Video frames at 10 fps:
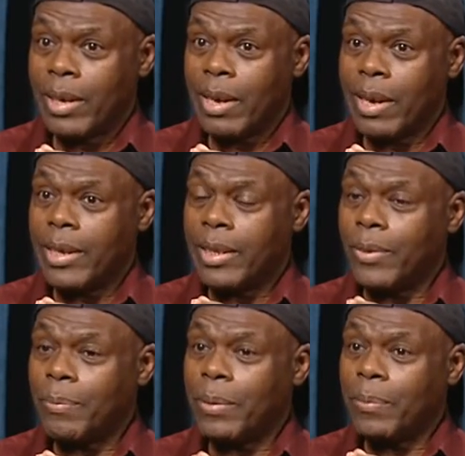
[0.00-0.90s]
and the
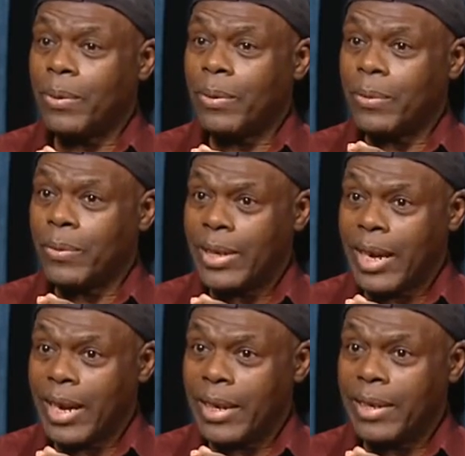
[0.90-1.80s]
Republic of
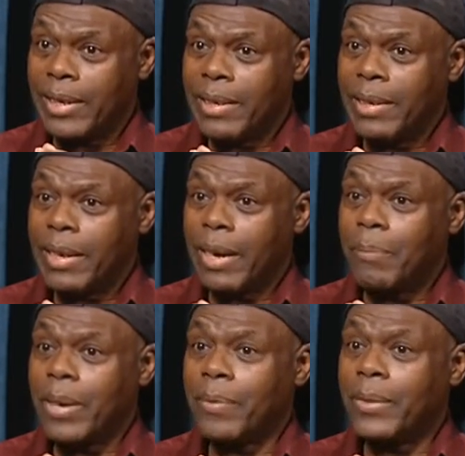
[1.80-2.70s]
Sudan
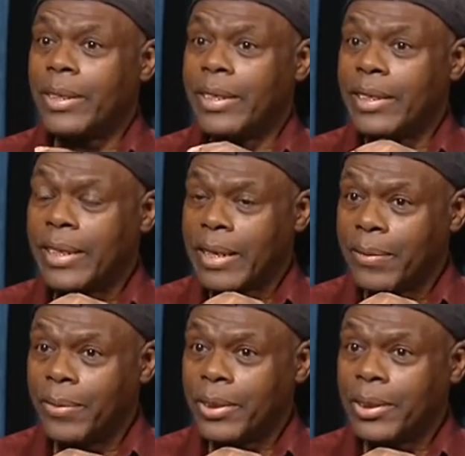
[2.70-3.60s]
above their
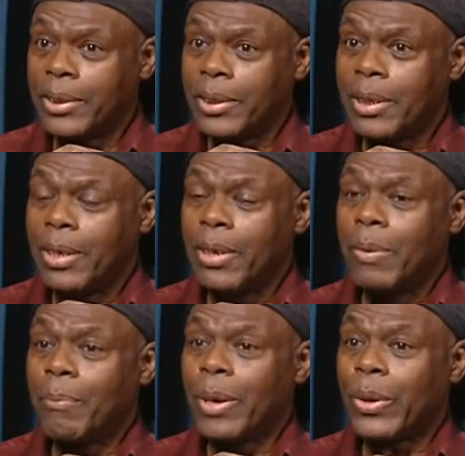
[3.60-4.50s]
selfish,
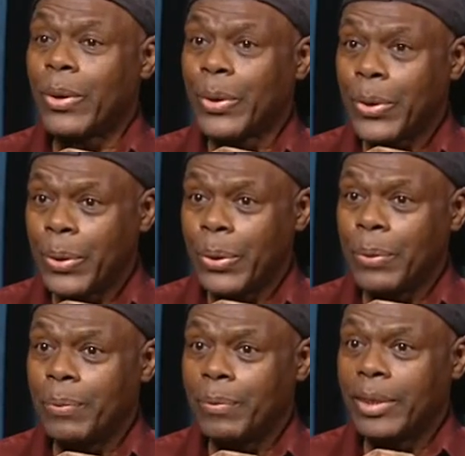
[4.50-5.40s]
parochial
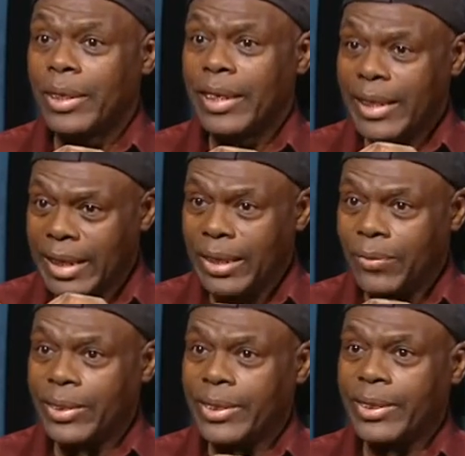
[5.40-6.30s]

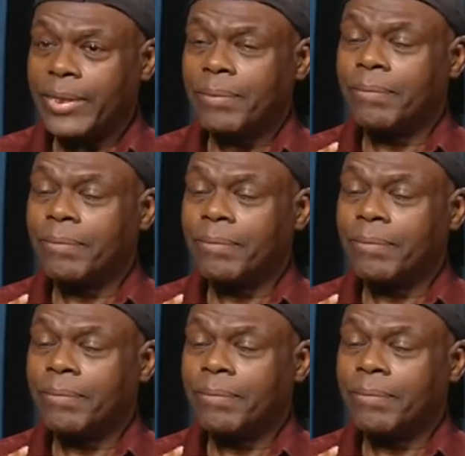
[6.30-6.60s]
interests.